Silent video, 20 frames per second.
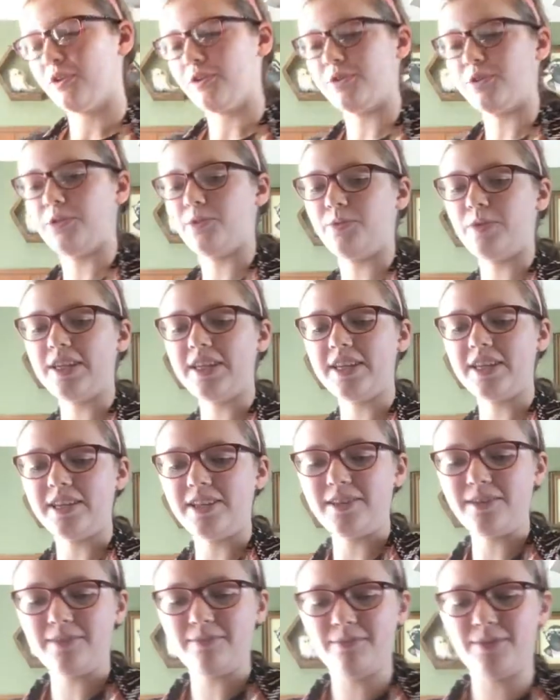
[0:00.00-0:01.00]
So
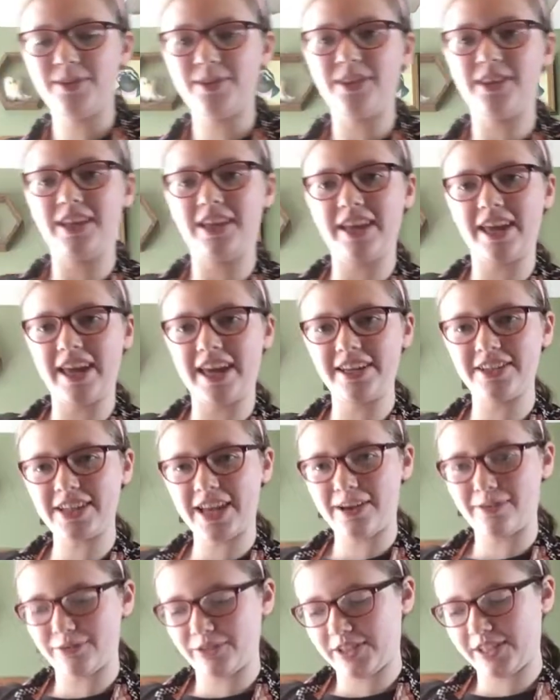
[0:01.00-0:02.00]
we put the 8
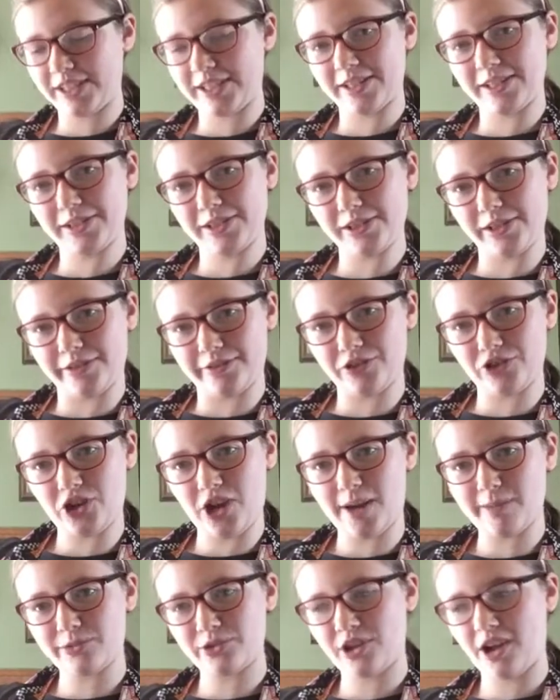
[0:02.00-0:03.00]
ounces of
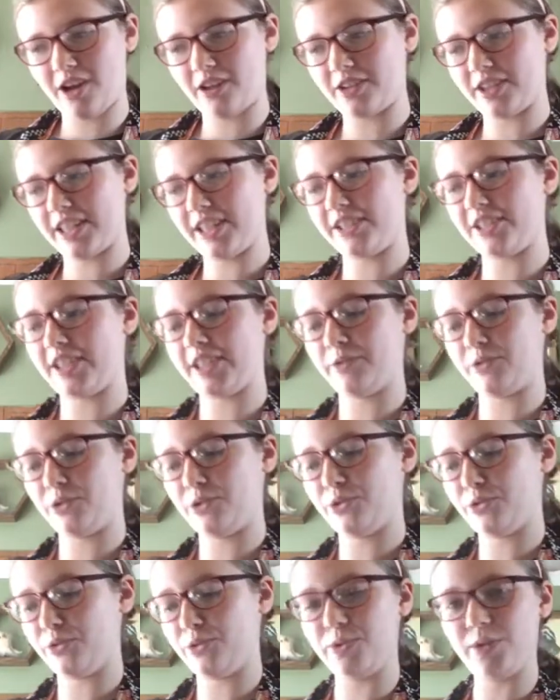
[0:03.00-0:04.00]
chopped chocolate
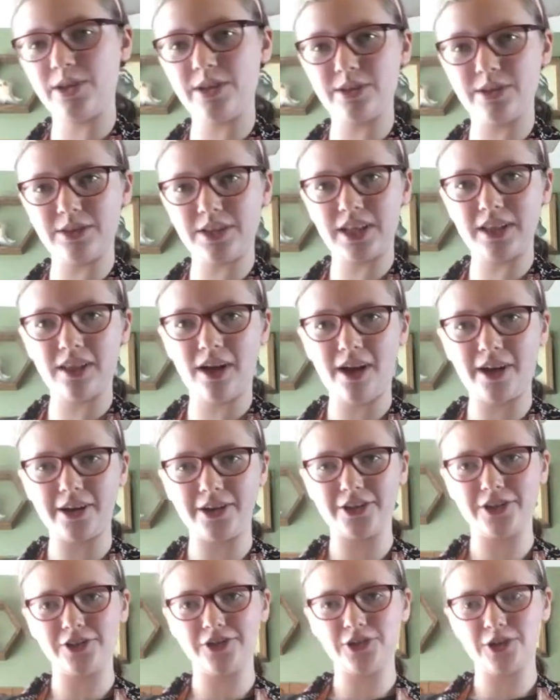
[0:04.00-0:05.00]
into the
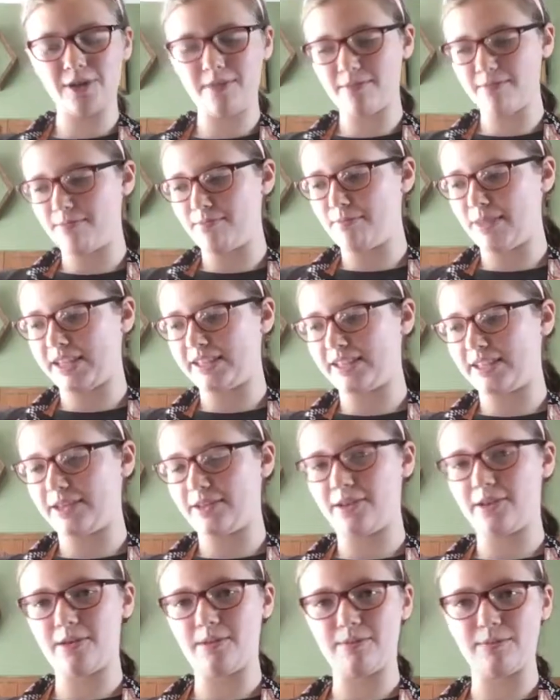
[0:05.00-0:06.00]
large
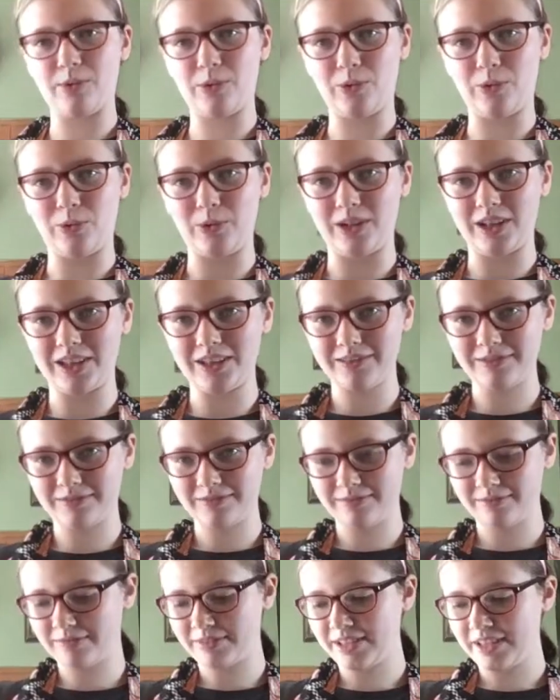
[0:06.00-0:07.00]
mixing bowl.
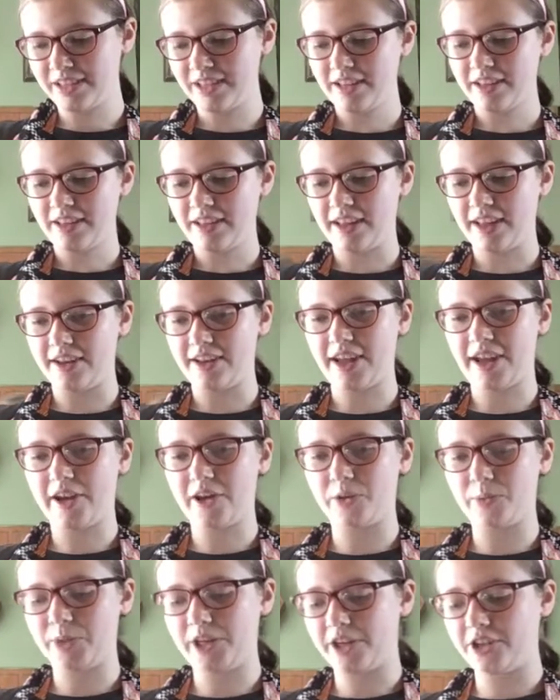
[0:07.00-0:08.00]
And
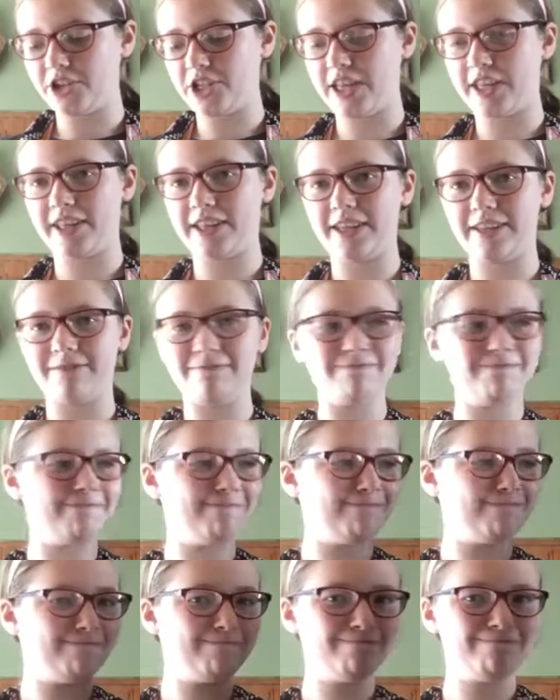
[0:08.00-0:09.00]
now we are taking,
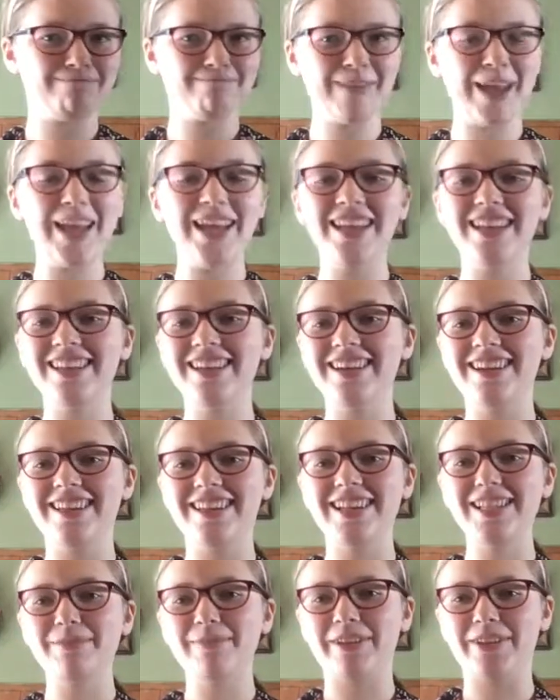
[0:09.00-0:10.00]

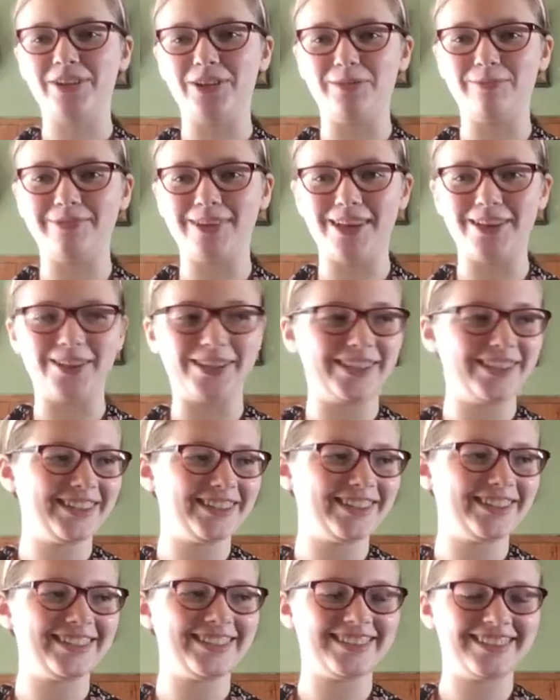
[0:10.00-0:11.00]
that's my little brother.
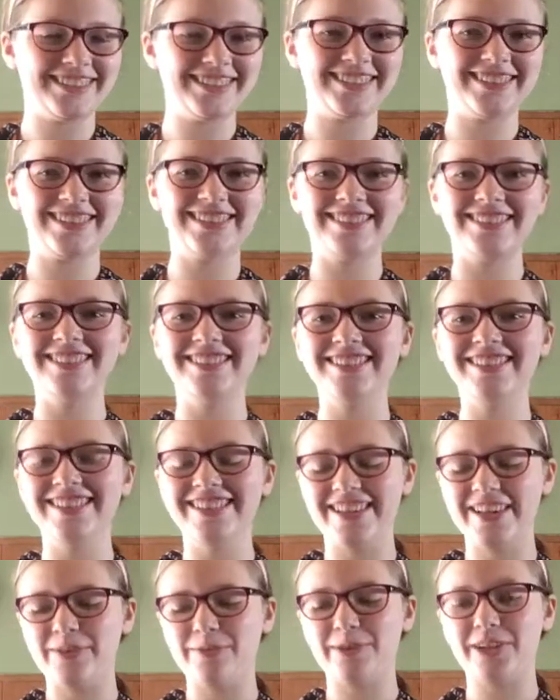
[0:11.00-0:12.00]

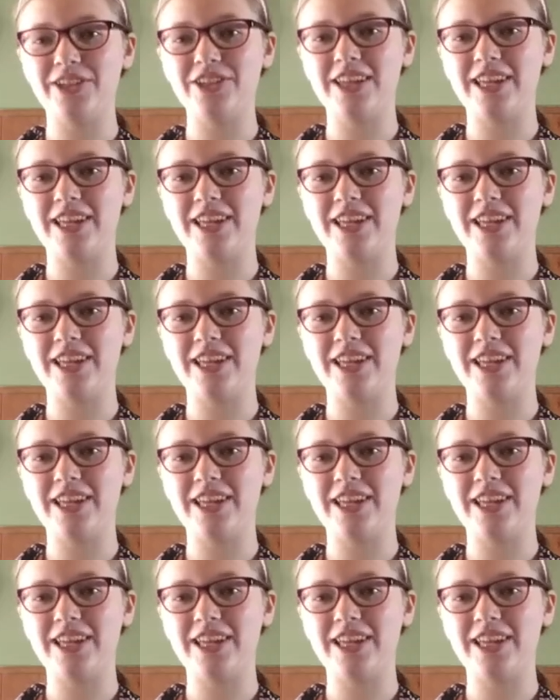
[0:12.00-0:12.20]
We are